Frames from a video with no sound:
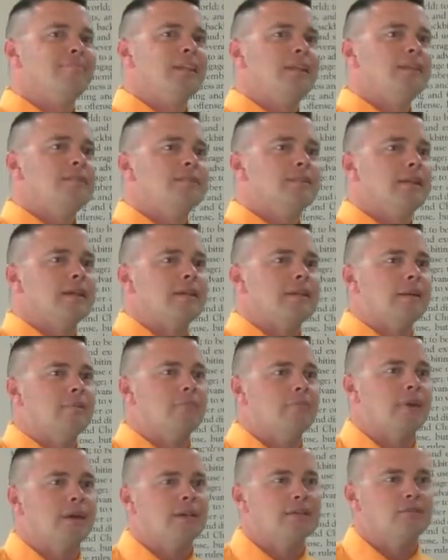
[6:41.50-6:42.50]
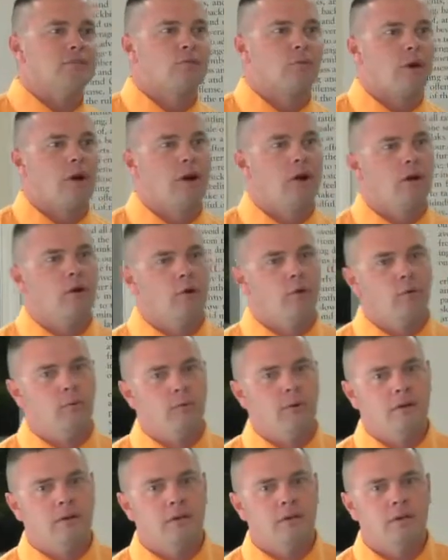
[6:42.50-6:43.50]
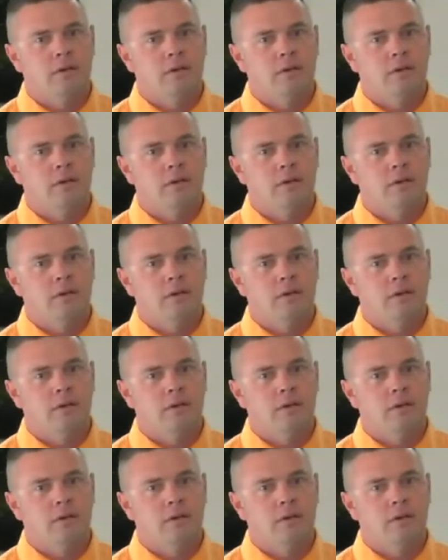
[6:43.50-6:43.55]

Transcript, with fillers: Let's let them things grow.